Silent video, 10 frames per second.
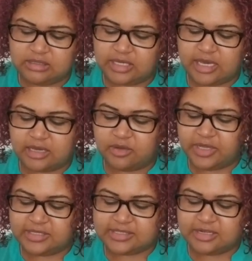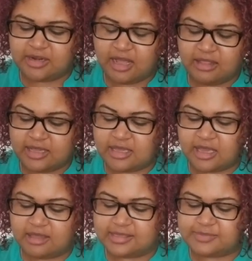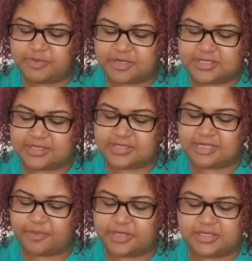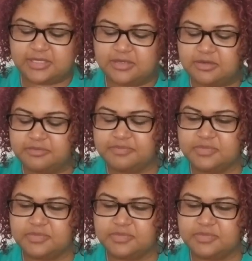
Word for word: Yeah, Queens, you're not liking how this person's stepping to you.